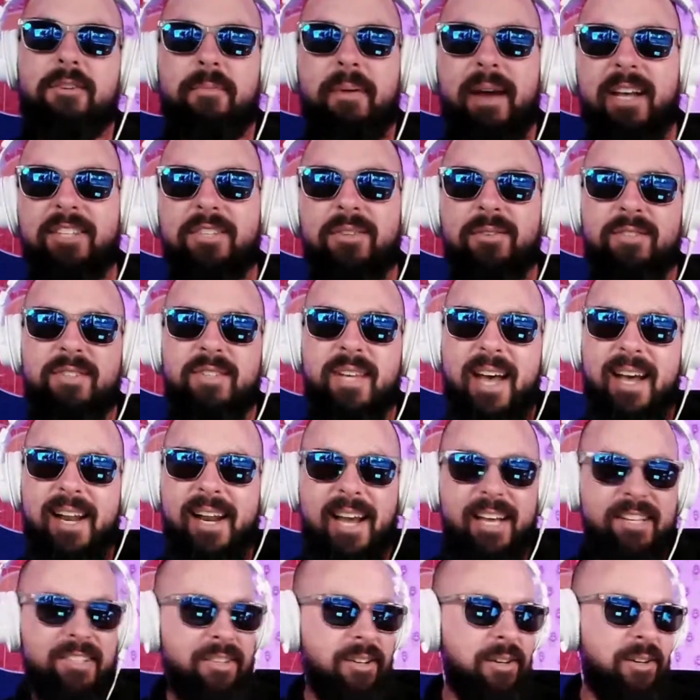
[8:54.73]
too bad, so
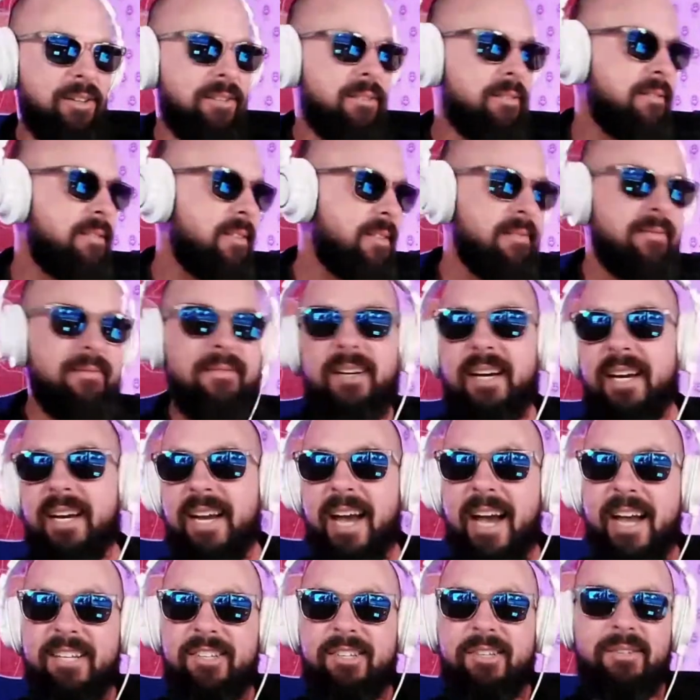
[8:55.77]
sad, asshole.
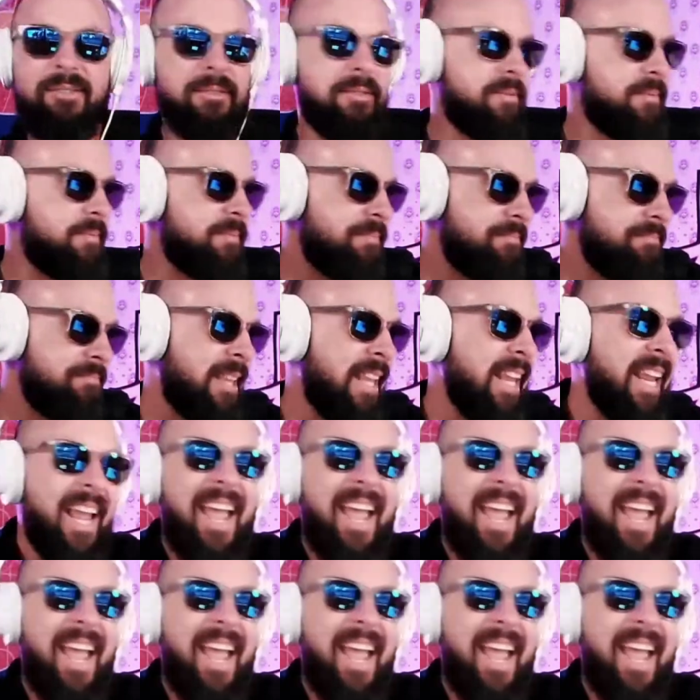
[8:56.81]
I got you.